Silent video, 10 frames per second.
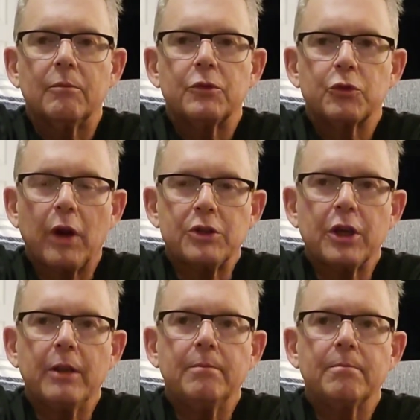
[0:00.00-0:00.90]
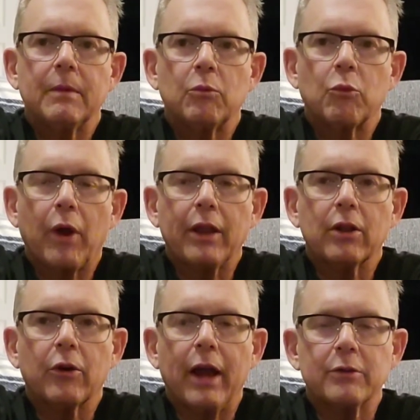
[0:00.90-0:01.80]
Stretching,
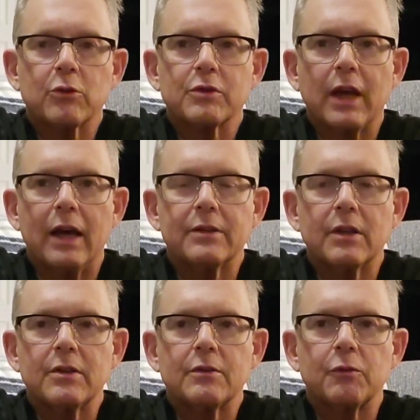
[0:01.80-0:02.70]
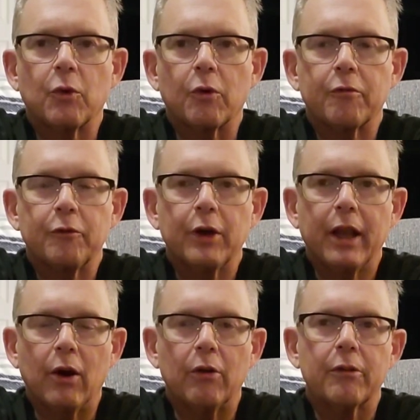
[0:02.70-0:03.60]
regular exercises for foot
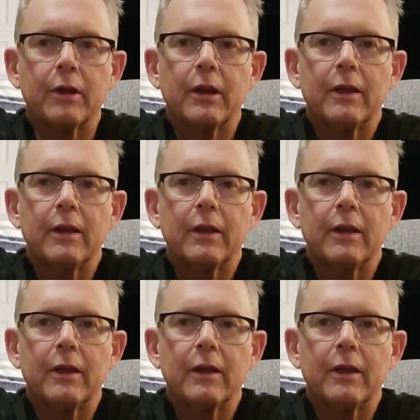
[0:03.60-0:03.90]
health